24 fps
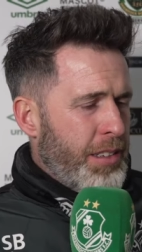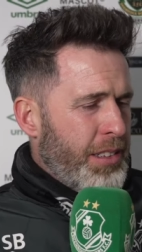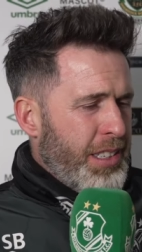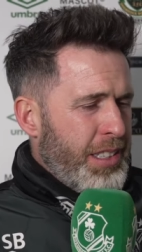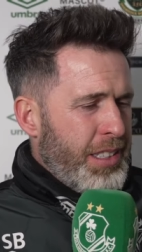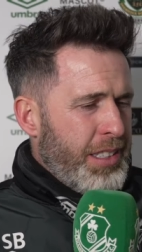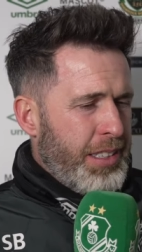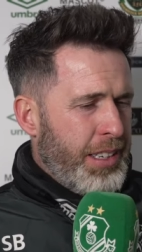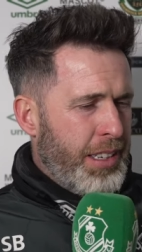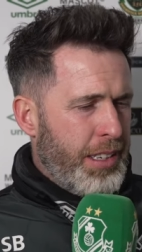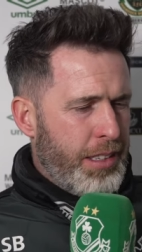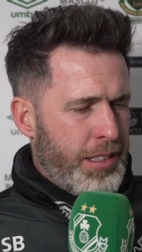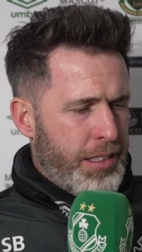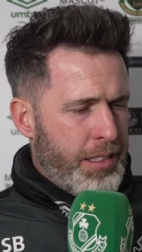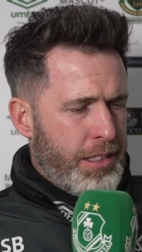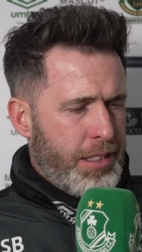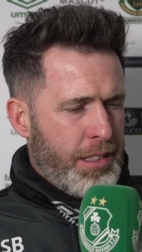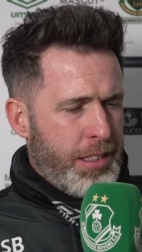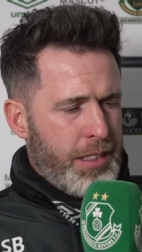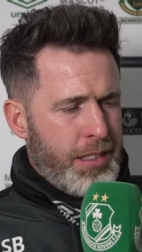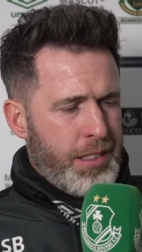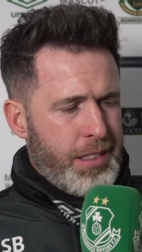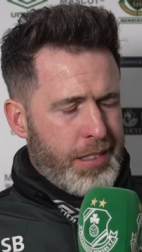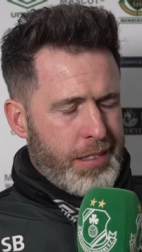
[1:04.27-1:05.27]
Like I said,
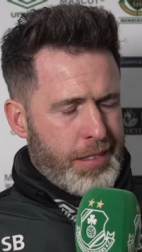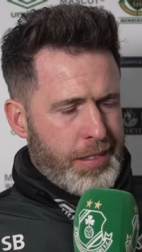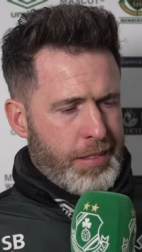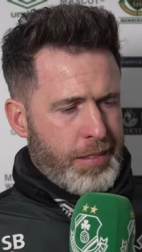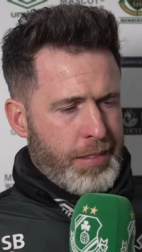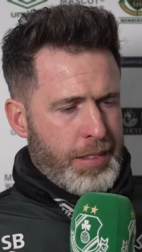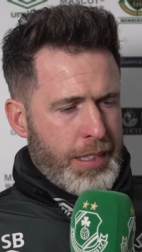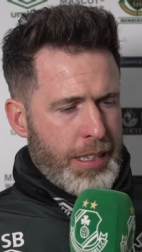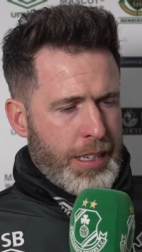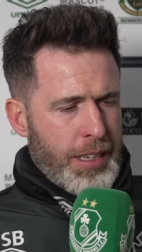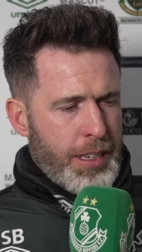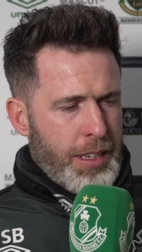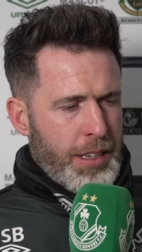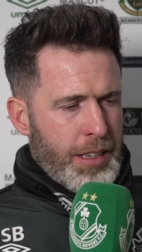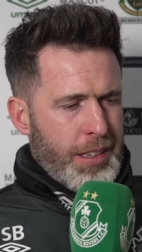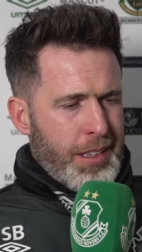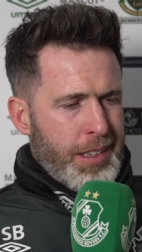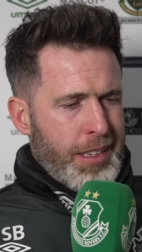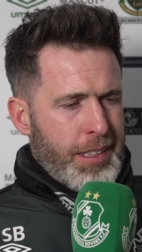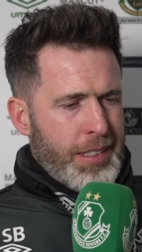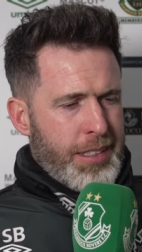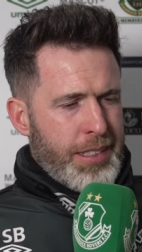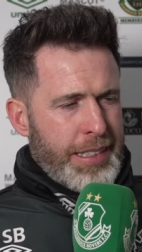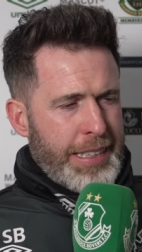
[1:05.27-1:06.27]
it's it's
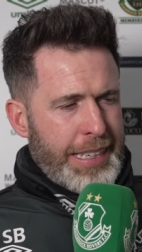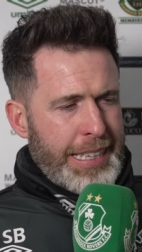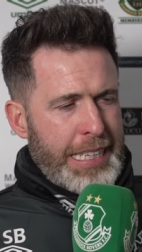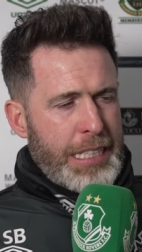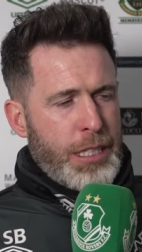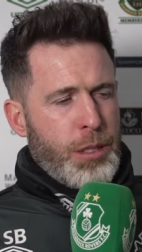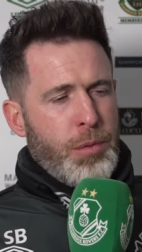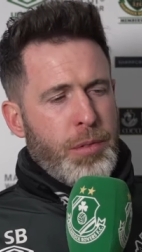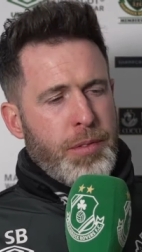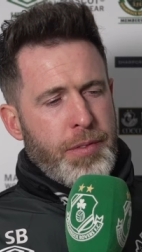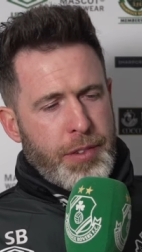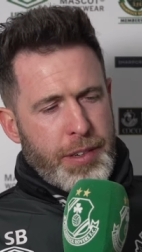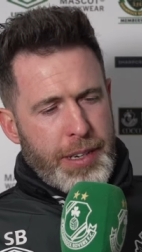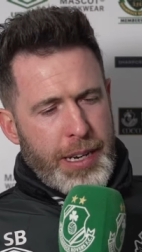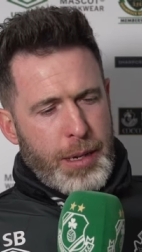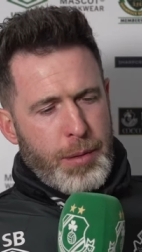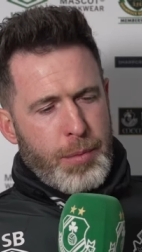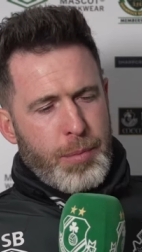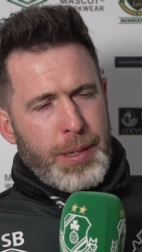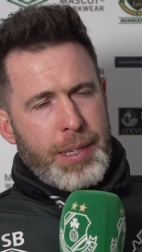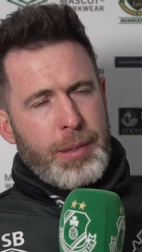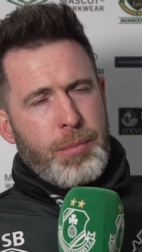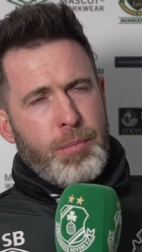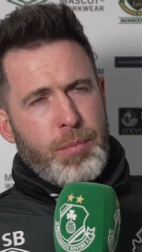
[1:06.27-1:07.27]
it's an easy one for
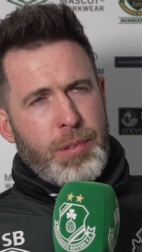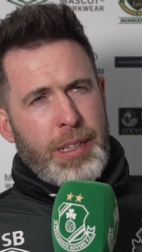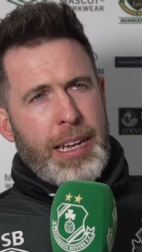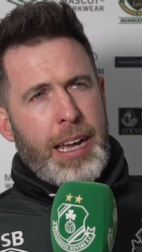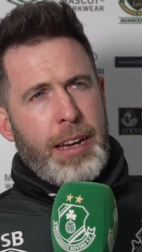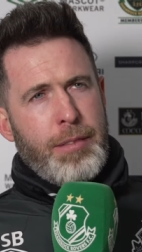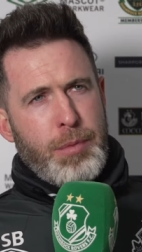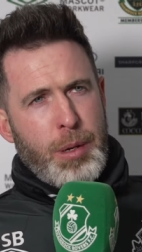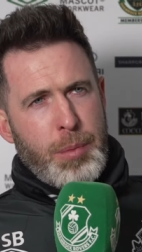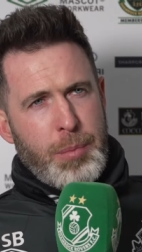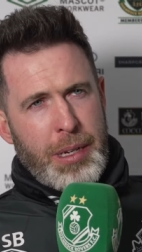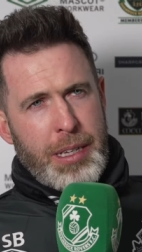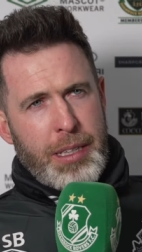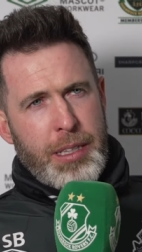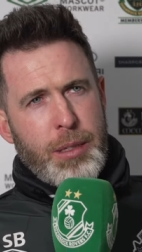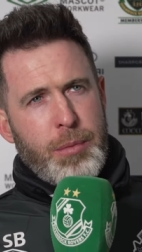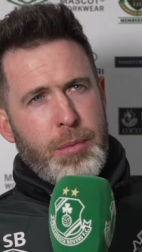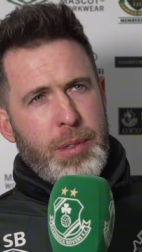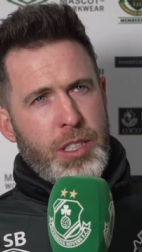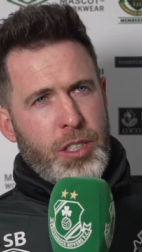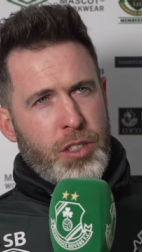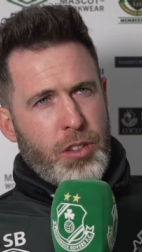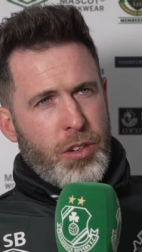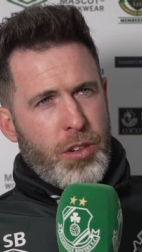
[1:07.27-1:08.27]
them when they have
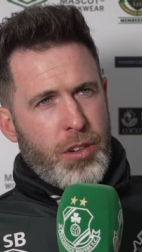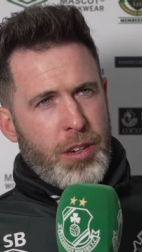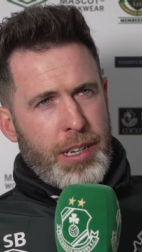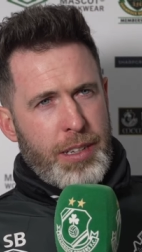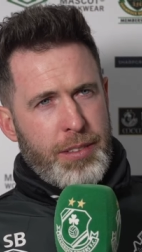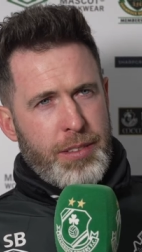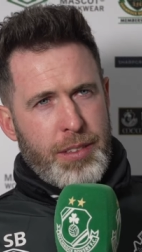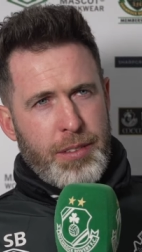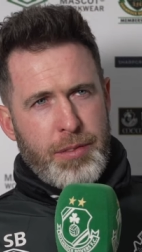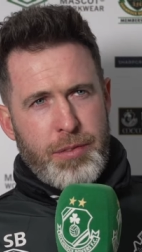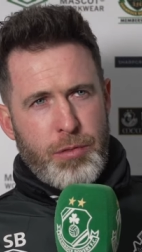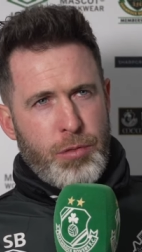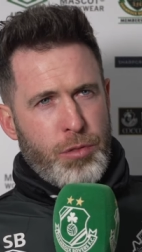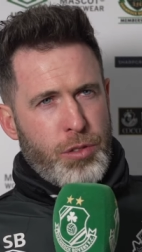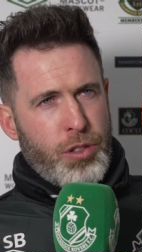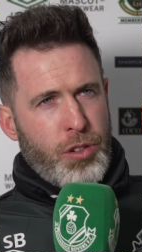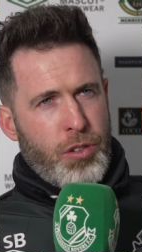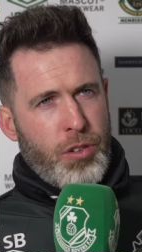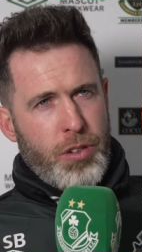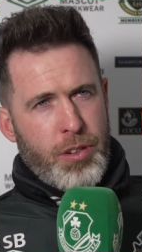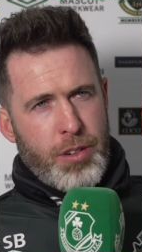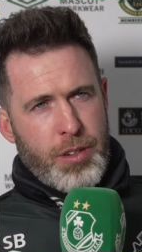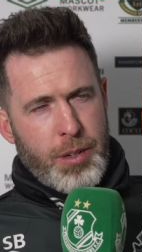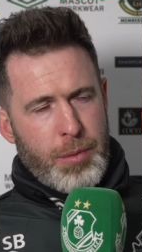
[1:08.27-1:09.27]
momentum. They score after the
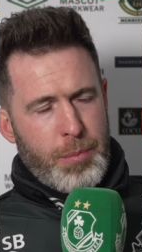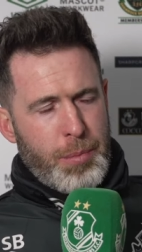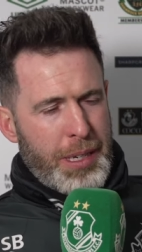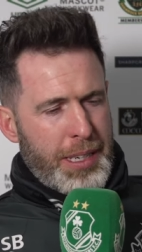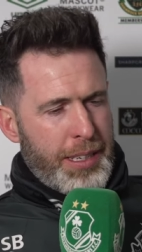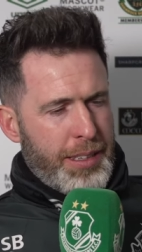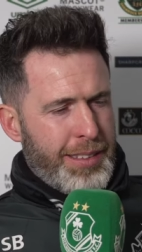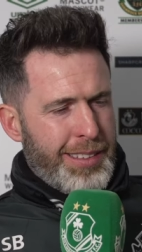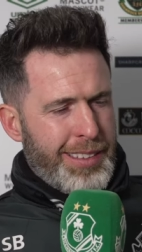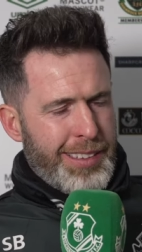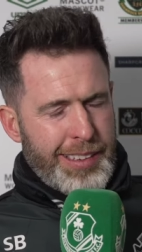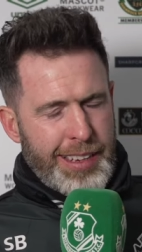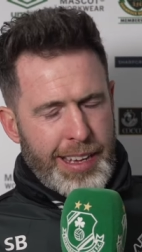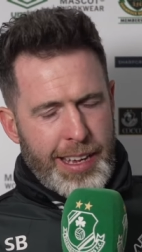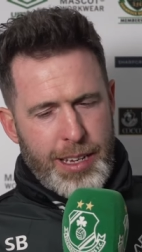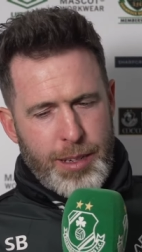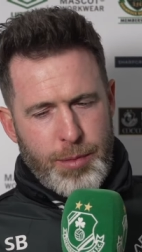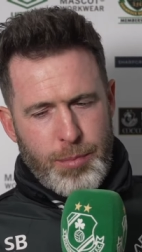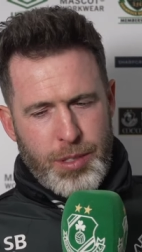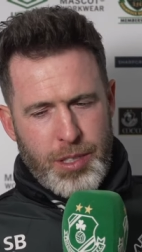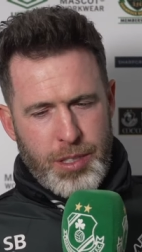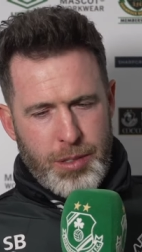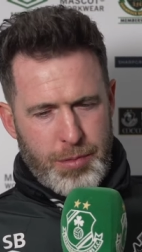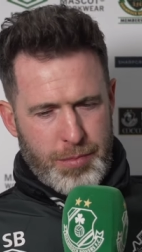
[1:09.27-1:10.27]
first corner, a minute into the
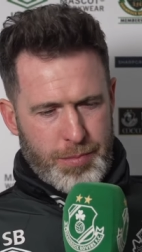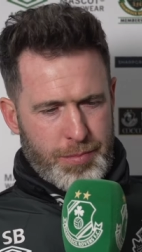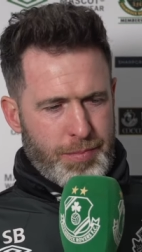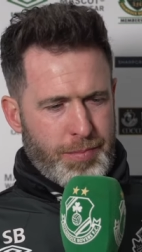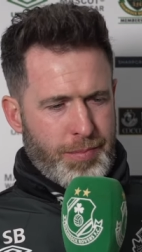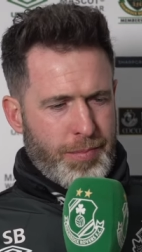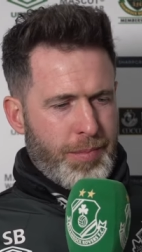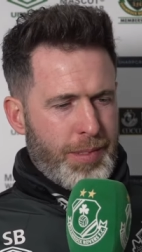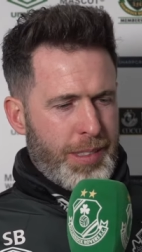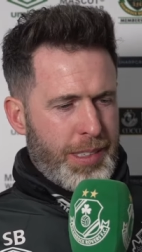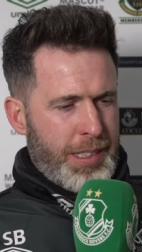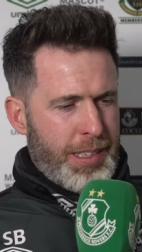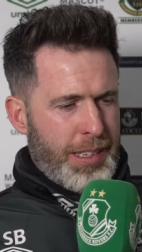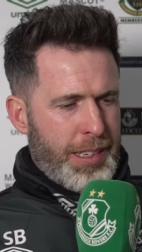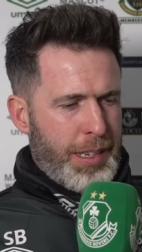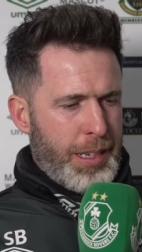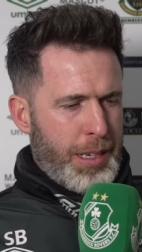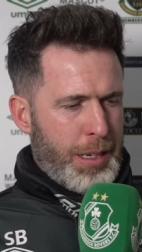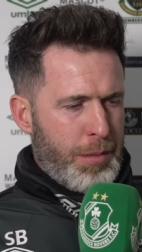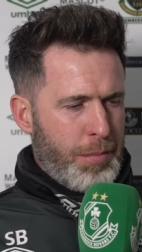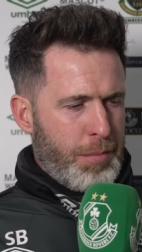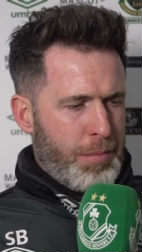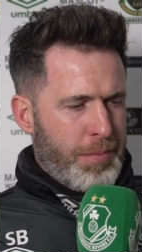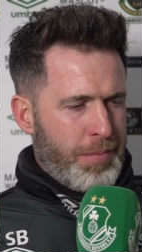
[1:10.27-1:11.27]
game, so
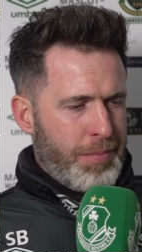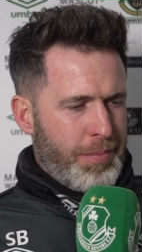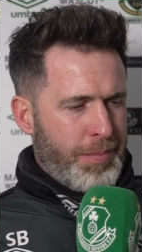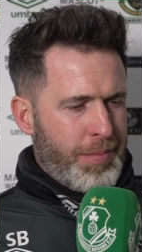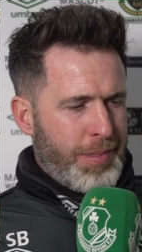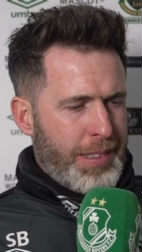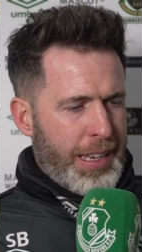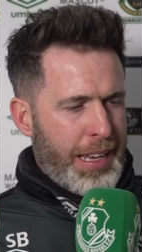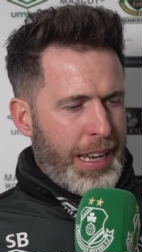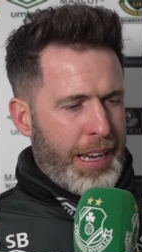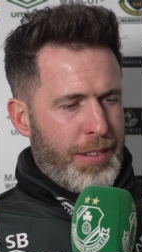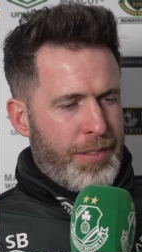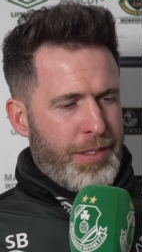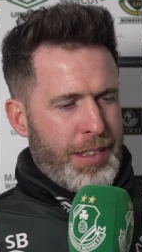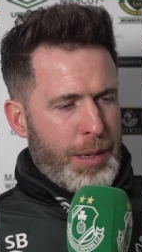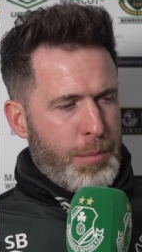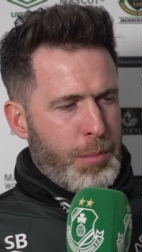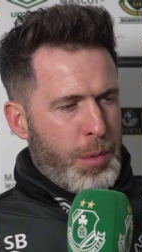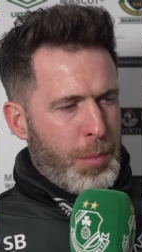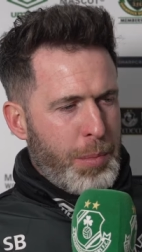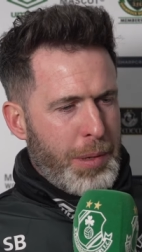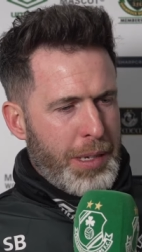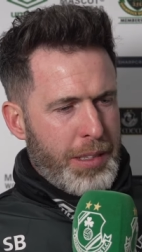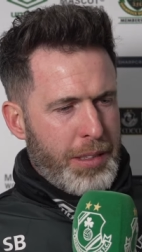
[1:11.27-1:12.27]
um, they have
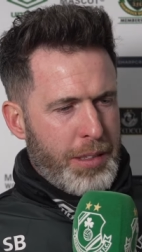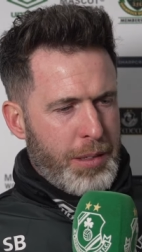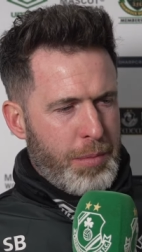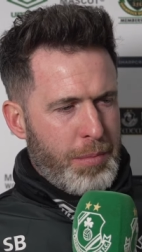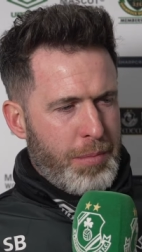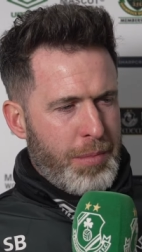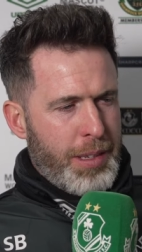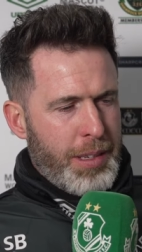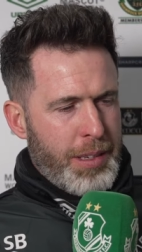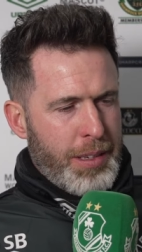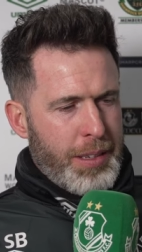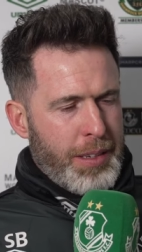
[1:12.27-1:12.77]
that momentum.